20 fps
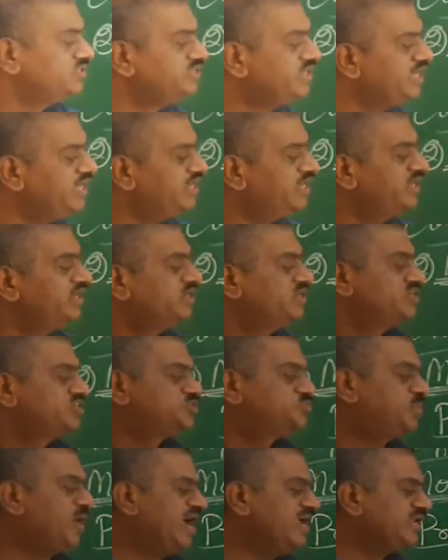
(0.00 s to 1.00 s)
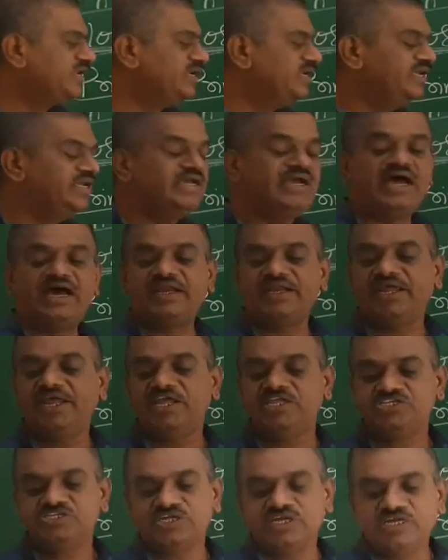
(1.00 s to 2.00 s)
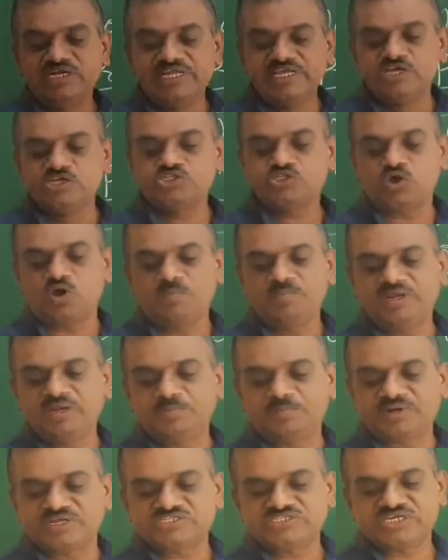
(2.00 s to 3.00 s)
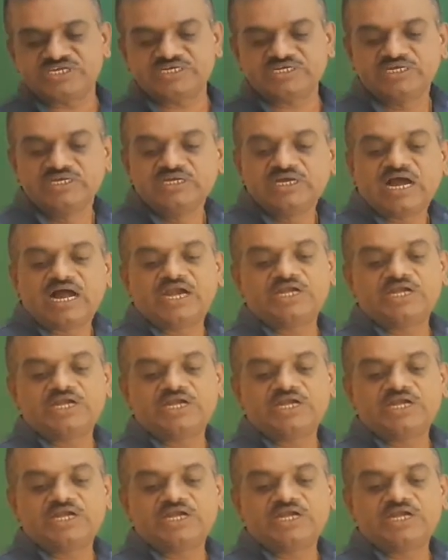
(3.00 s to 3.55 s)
the spirally arranged leaves are being present,